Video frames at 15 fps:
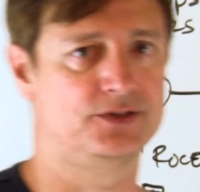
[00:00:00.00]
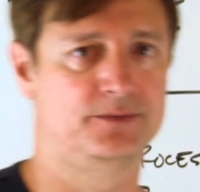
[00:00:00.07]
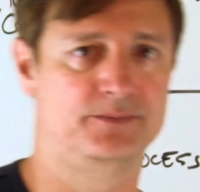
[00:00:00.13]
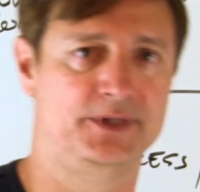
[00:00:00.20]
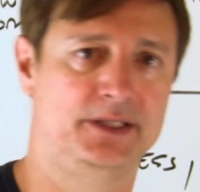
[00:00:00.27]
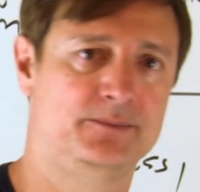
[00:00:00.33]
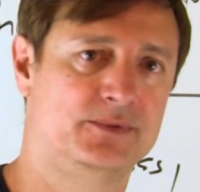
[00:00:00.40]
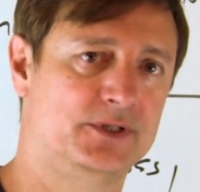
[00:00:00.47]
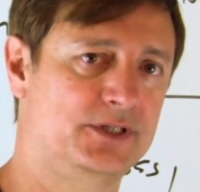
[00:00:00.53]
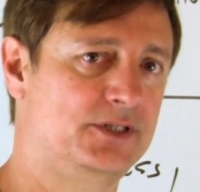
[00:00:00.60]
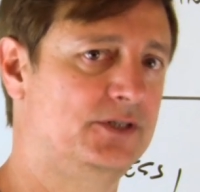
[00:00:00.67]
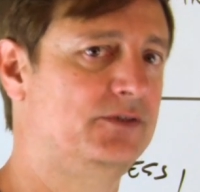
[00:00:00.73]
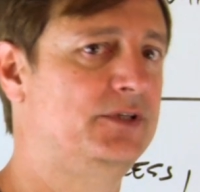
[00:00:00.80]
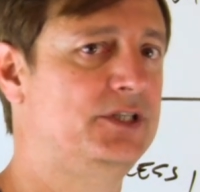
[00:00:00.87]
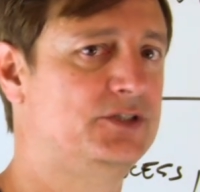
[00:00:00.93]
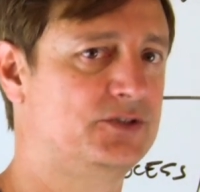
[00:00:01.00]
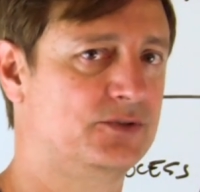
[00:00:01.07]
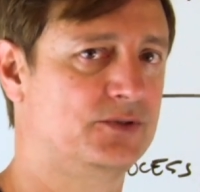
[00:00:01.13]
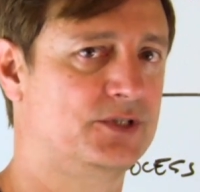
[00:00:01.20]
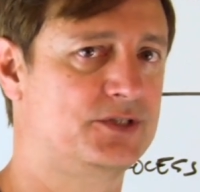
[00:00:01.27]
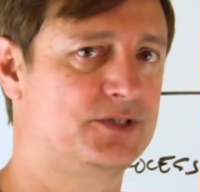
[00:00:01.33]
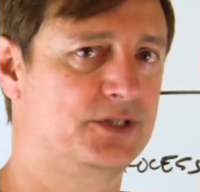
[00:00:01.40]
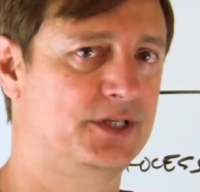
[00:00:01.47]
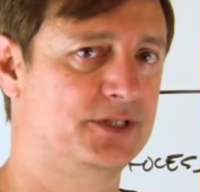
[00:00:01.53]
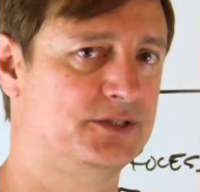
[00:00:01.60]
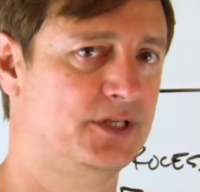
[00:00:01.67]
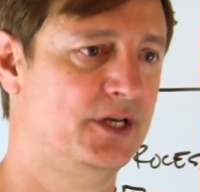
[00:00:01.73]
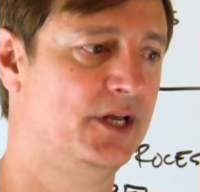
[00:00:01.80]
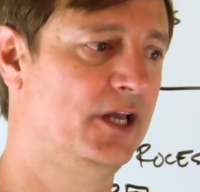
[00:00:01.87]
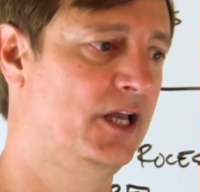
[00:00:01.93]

your people and your resources